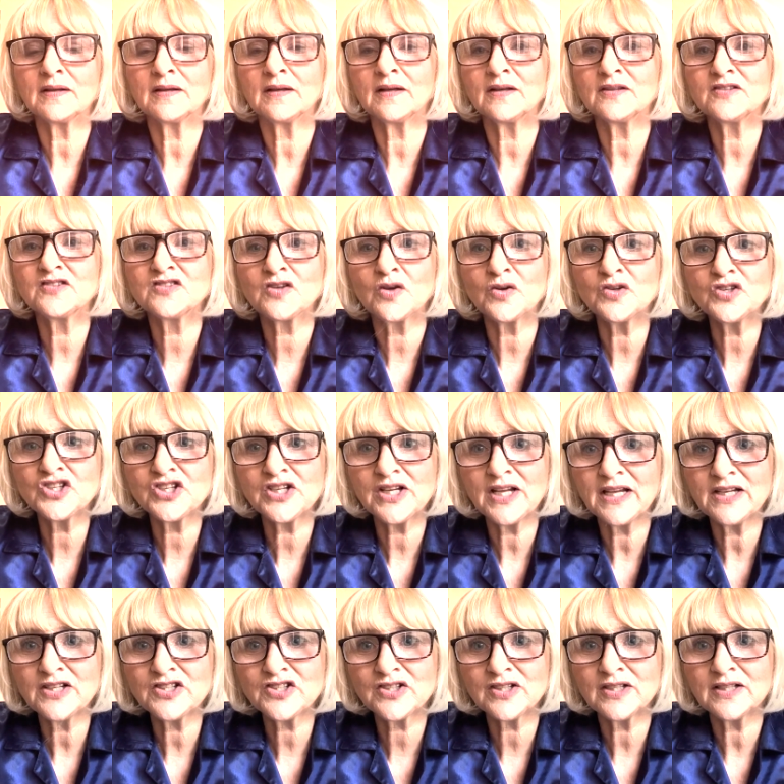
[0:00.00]

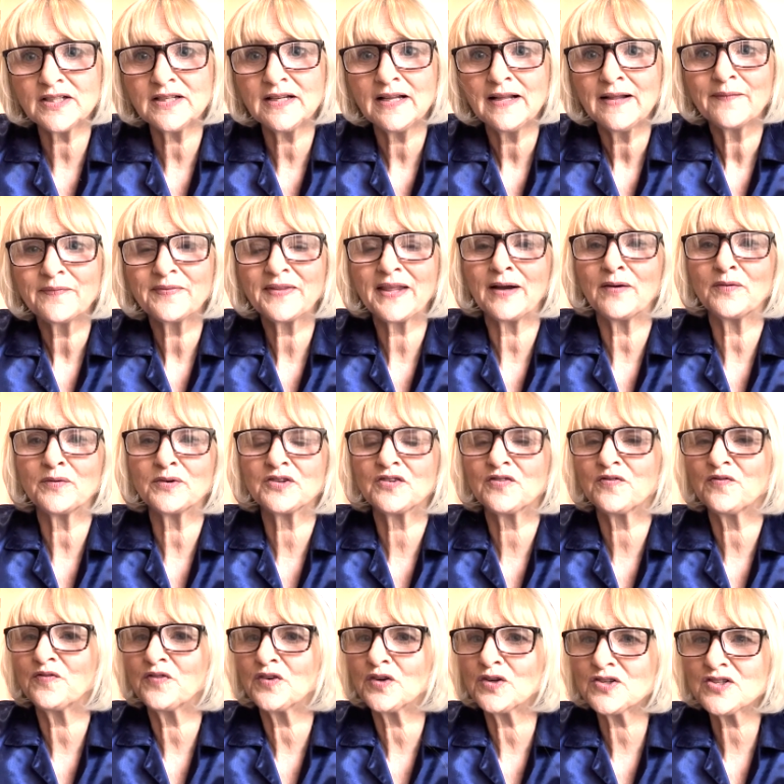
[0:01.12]
association that was
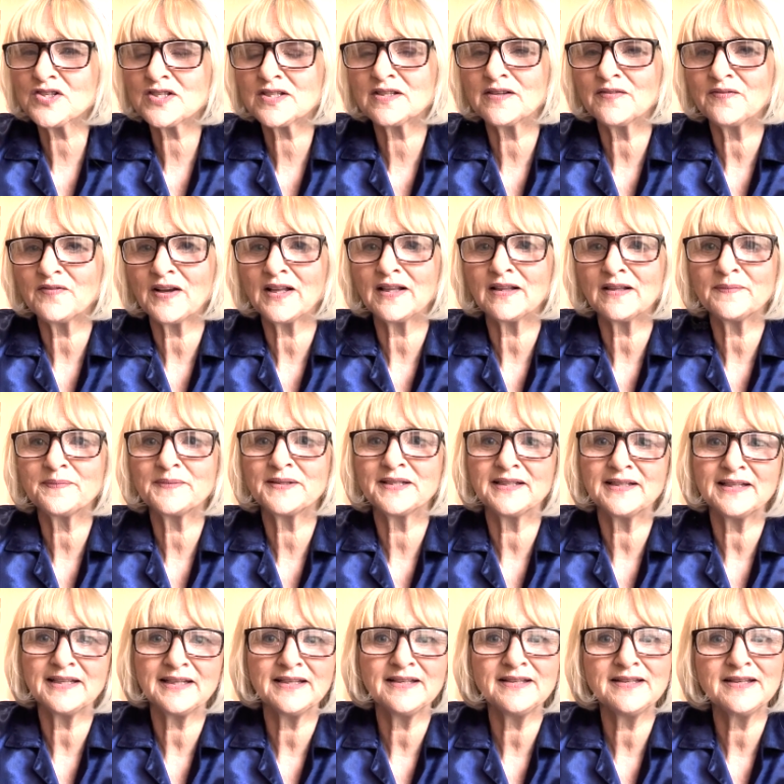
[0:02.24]
first developed in
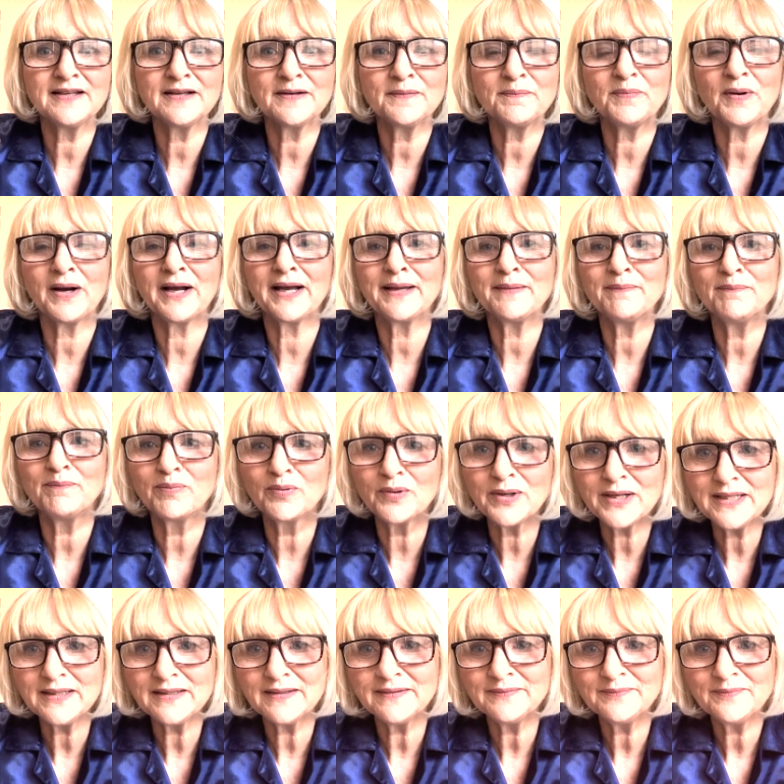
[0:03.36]
India by
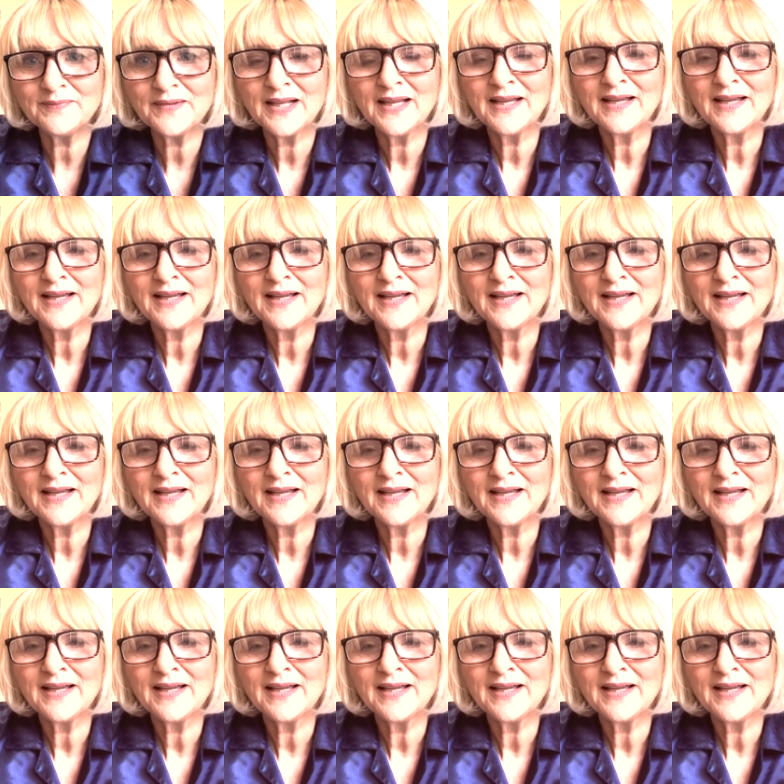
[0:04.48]
Britain,